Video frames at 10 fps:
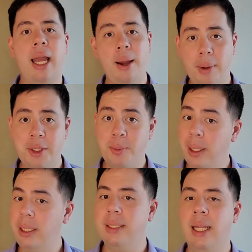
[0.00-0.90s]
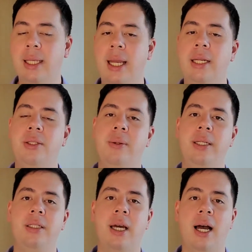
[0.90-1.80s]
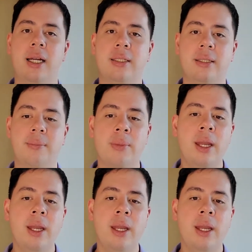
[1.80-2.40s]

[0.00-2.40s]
how much money is allocated to each task.